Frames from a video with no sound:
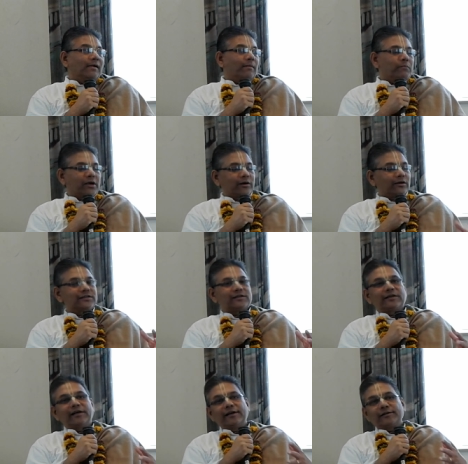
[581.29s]
Because
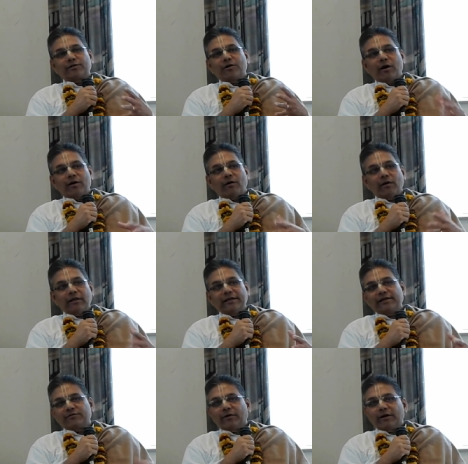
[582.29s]
he's got all
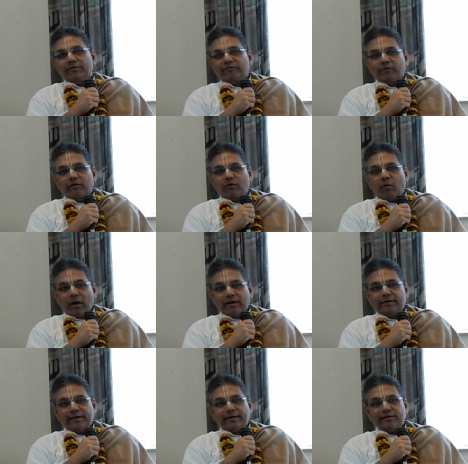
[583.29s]
these wonderful
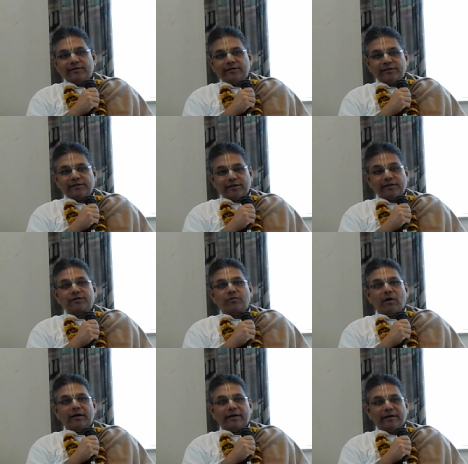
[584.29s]
qualities, these 6
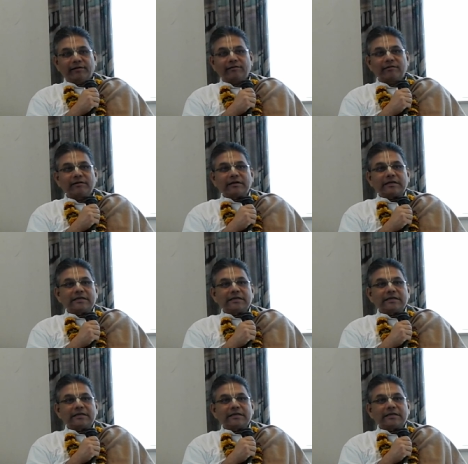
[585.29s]
qualities